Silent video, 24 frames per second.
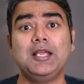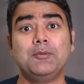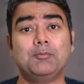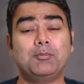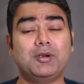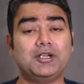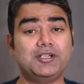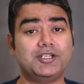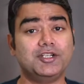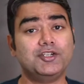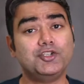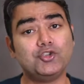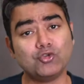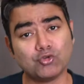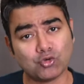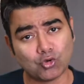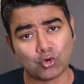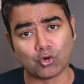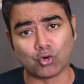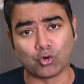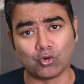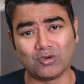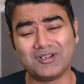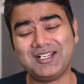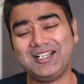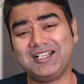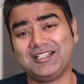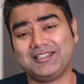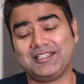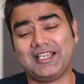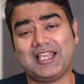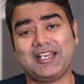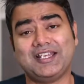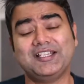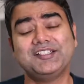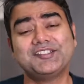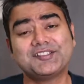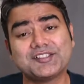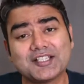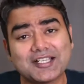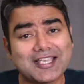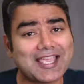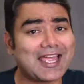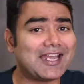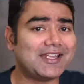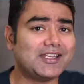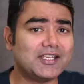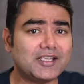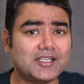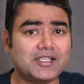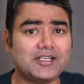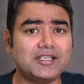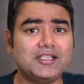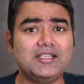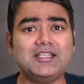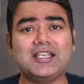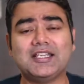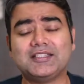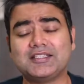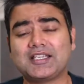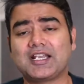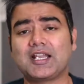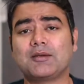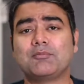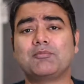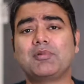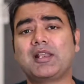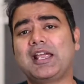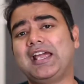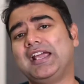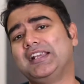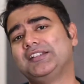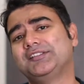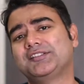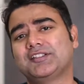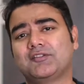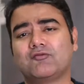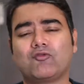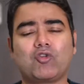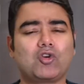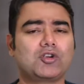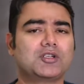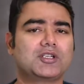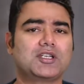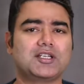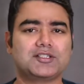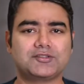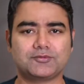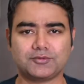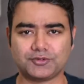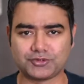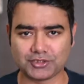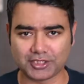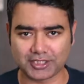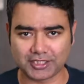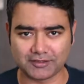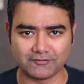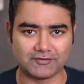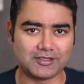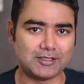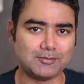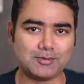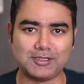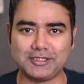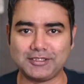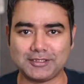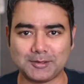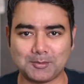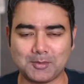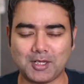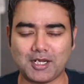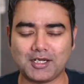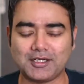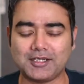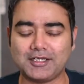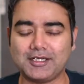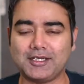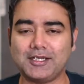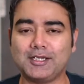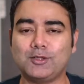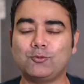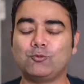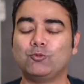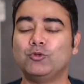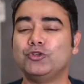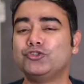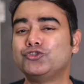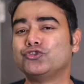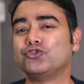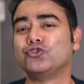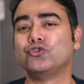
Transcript: But did you know there is a category and there are brands and vodkas which are available in the market which